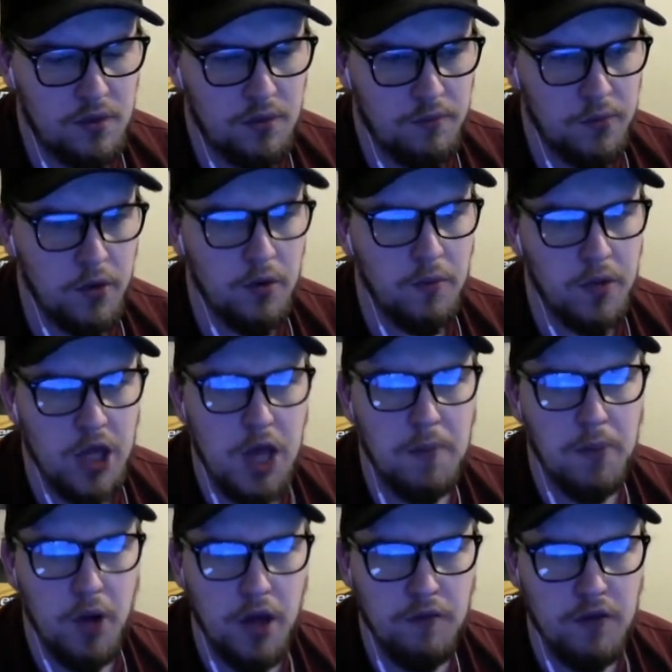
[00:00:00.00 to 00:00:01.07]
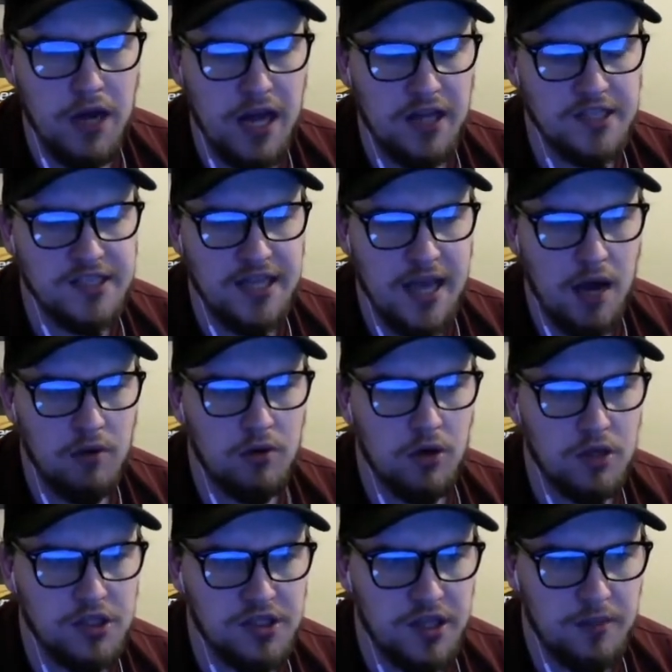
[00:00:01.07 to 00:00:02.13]
but in reality, how good
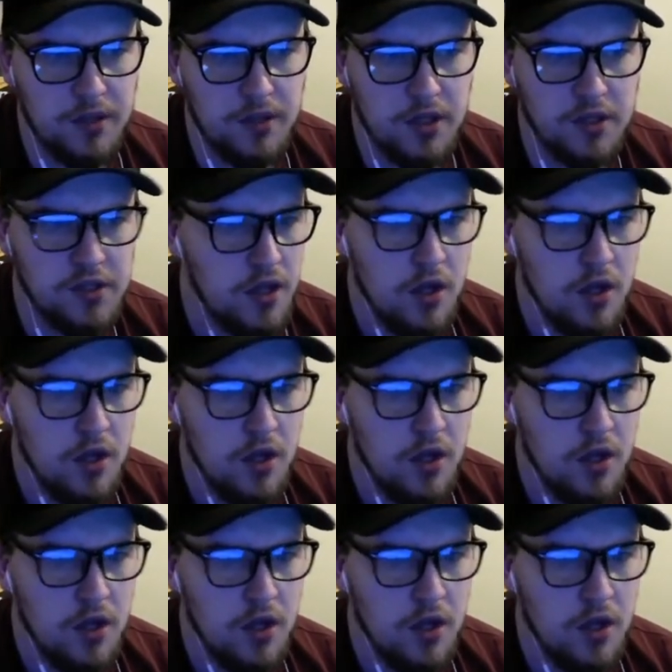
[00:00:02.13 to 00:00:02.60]
is he? Because